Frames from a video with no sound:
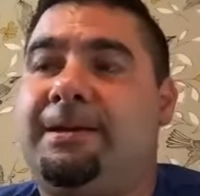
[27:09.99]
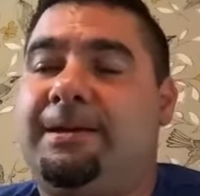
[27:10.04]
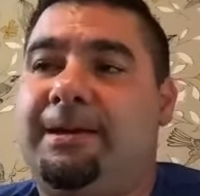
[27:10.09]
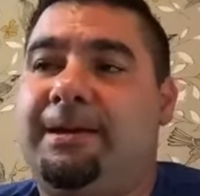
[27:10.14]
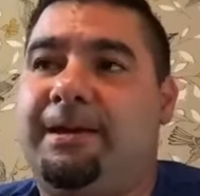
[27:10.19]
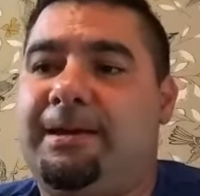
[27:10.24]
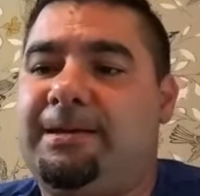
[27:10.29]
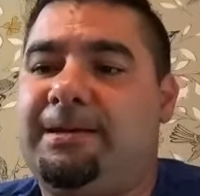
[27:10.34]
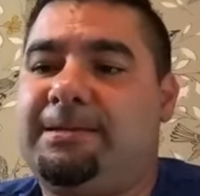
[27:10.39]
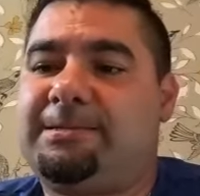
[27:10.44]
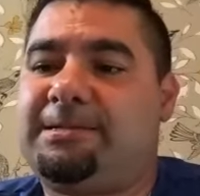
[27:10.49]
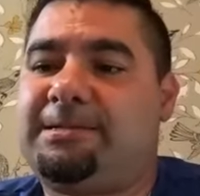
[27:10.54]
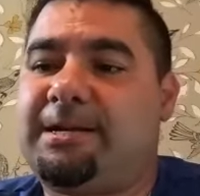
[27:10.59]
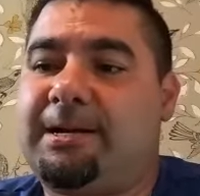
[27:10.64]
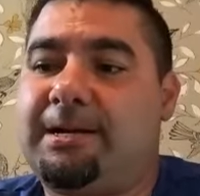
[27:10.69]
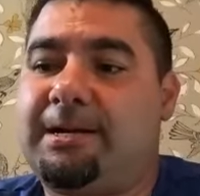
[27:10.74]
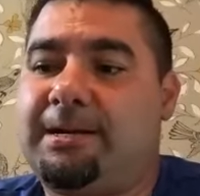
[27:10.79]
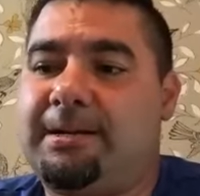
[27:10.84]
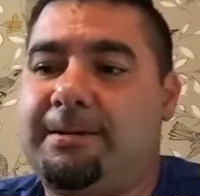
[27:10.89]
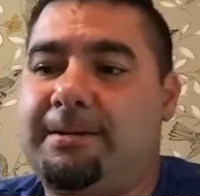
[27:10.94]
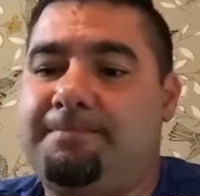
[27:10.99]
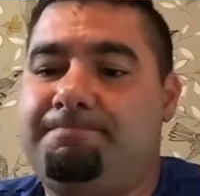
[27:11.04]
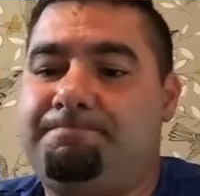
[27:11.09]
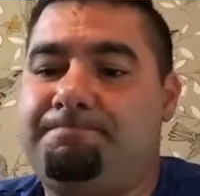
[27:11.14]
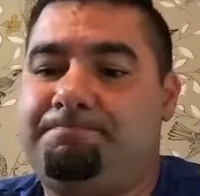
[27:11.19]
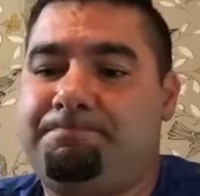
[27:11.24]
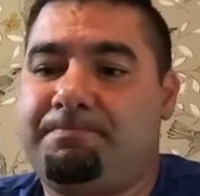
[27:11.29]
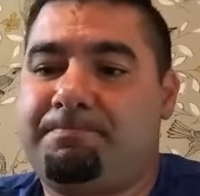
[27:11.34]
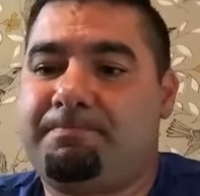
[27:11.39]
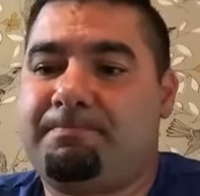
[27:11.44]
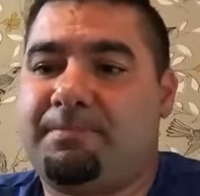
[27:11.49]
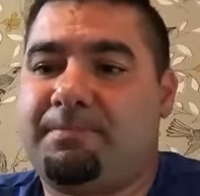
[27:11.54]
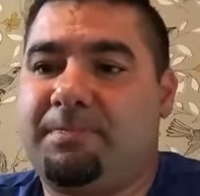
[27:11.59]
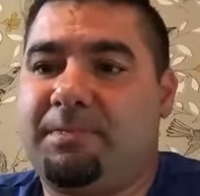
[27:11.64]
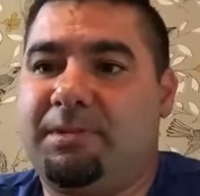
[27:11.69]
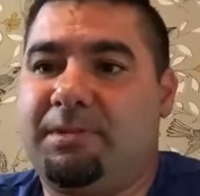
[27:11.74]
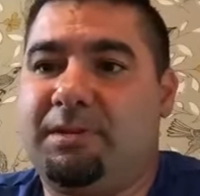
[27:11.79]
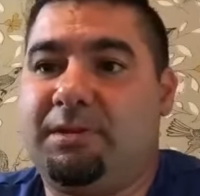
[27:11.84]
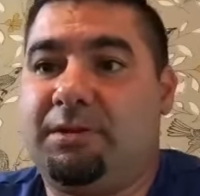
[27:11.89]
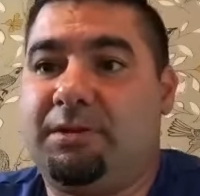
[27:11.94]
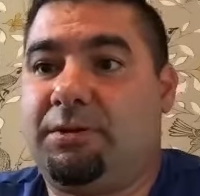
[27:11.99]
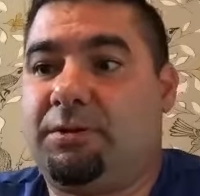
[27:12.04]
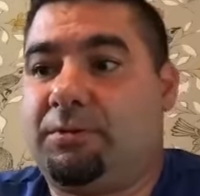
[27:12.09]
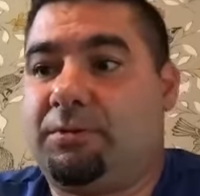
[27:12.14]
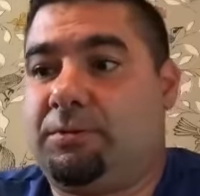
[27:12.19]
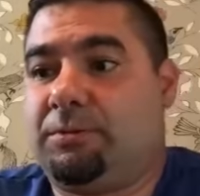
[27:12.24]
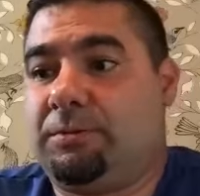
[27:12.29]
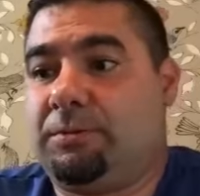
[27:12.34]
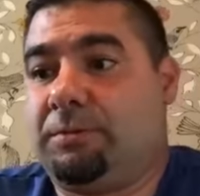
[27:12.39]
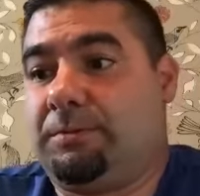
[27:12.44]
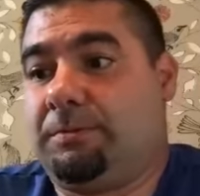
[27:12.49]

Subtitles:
And, you know,